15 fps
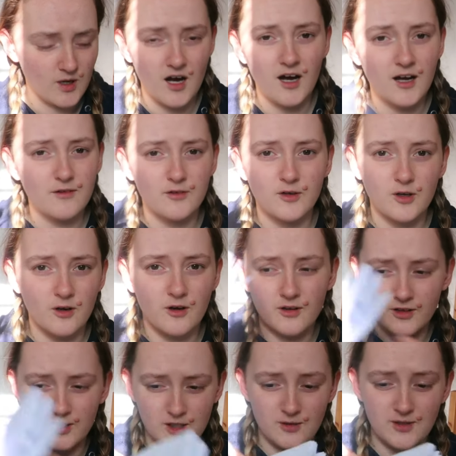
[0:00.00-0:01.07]
I
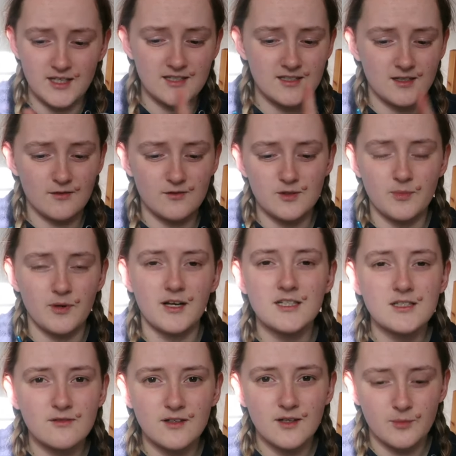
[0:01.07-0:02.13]
forgot that you need stuff to
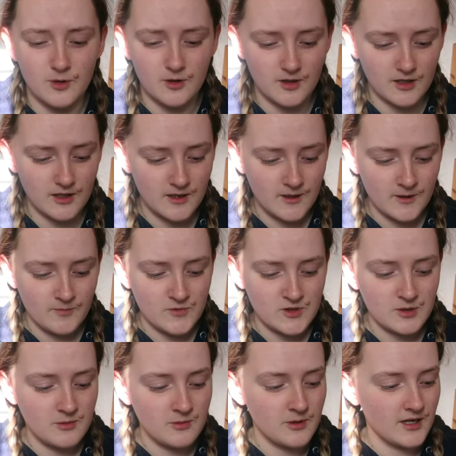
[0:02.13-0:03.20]
bind a flip book,
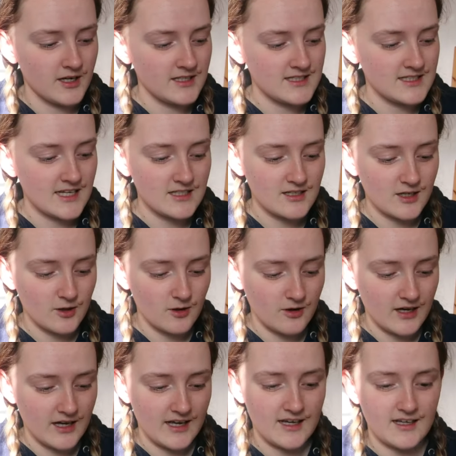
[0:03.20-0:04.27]
so instead I
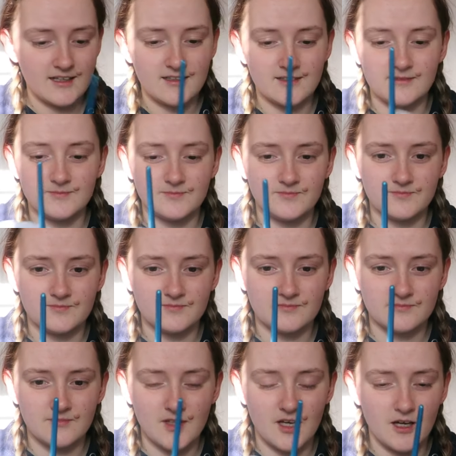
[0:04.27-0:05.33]
got a
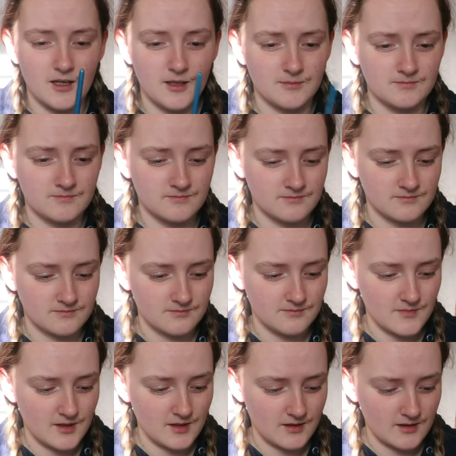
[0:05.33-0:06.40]
um,
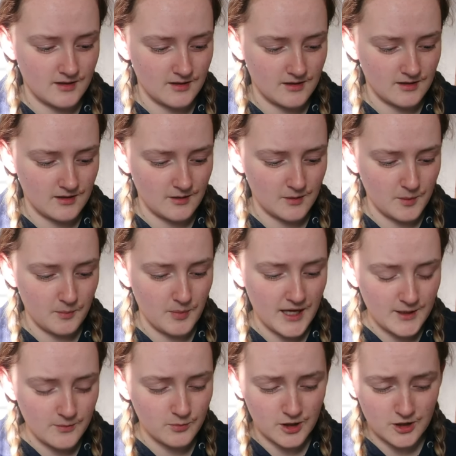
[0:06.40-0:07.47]

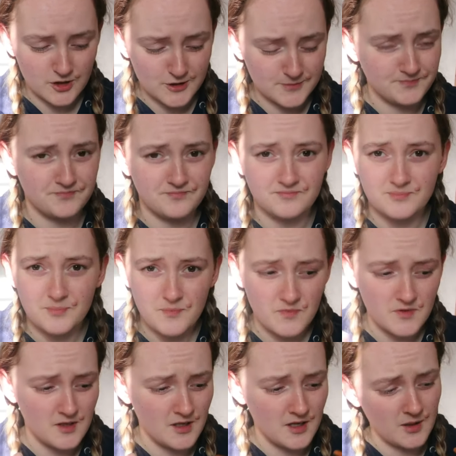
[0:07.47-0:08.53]
paintbrush
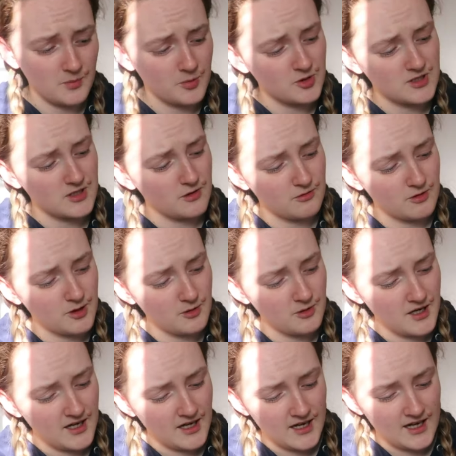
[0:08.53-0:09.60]
and pushed it through,
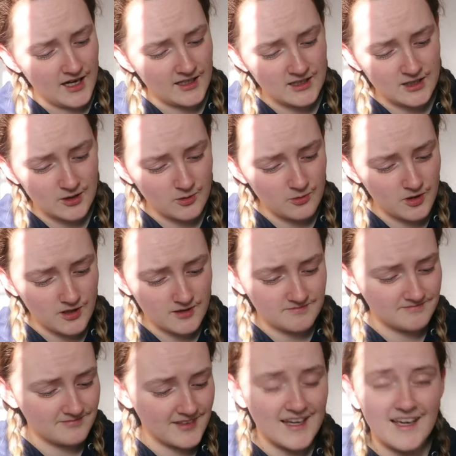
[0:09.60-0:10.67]
and you know
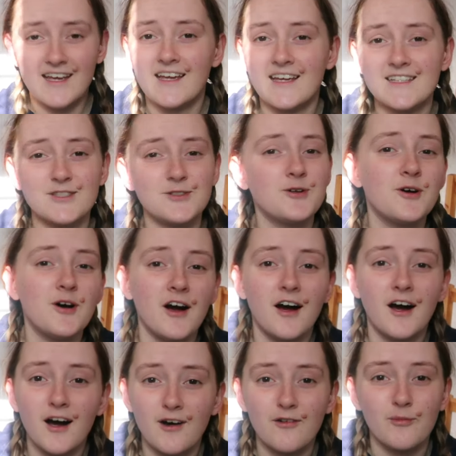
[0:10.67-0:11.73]
what, it's not
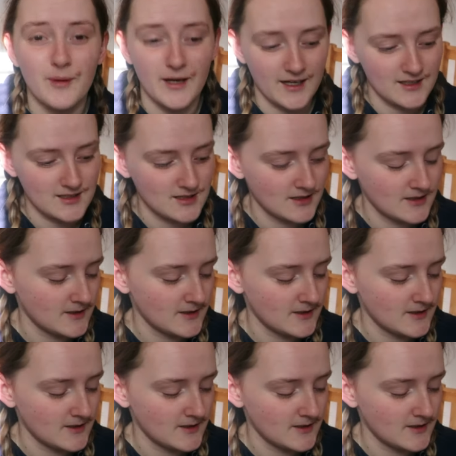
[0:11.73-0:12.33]
half bad.